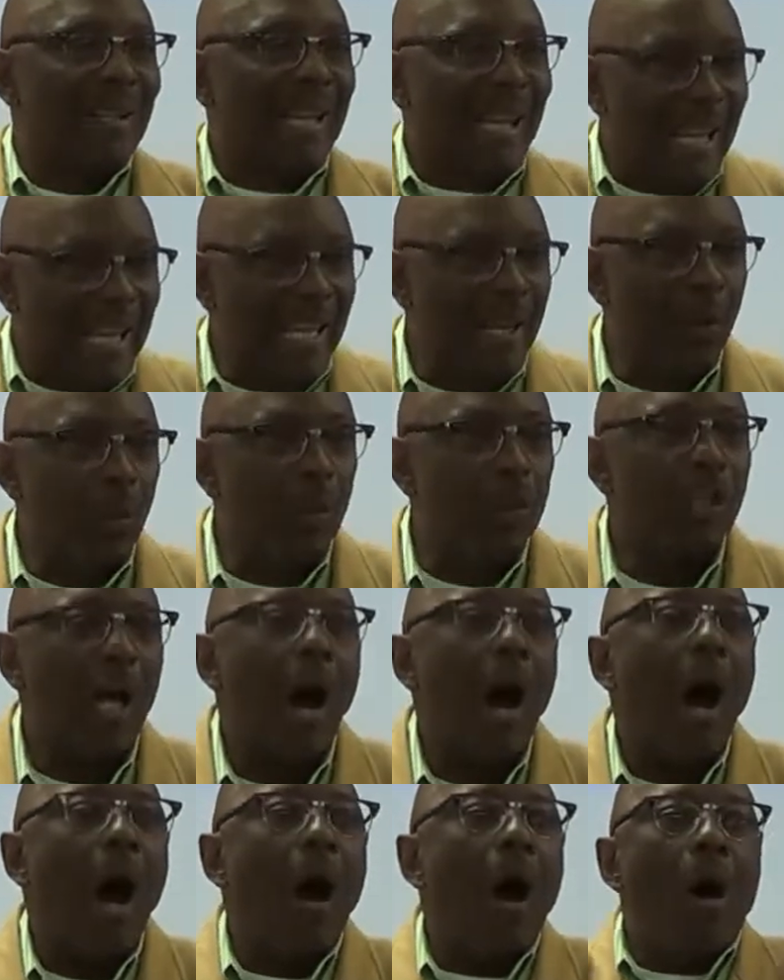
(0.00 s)
and it was
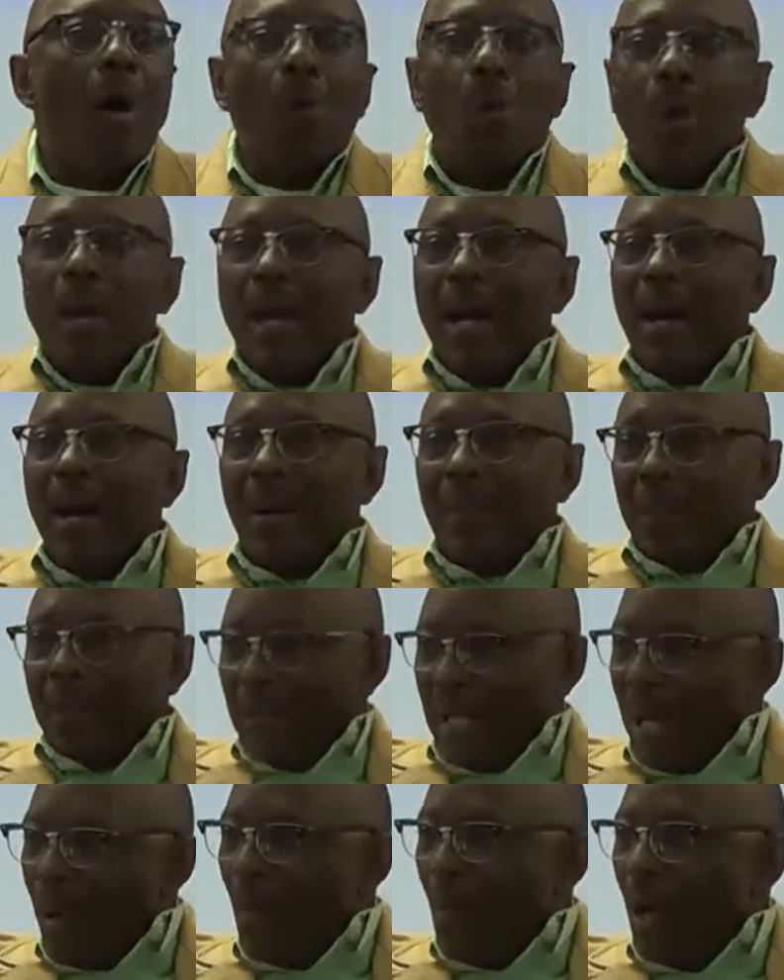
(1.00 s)
all went
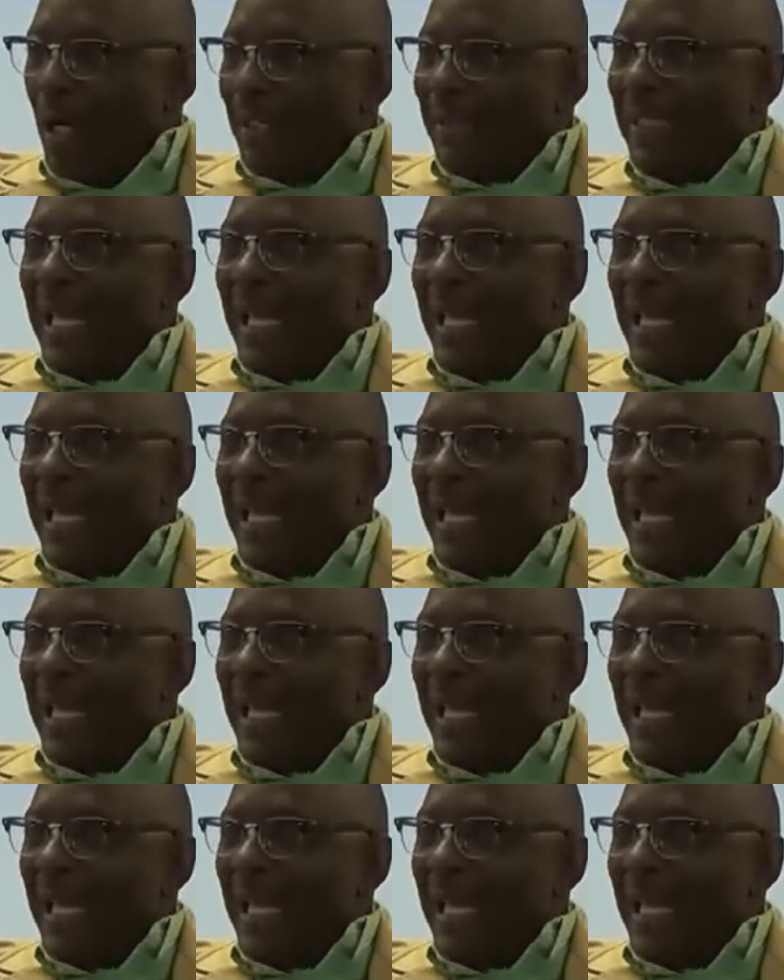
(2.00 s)
up at one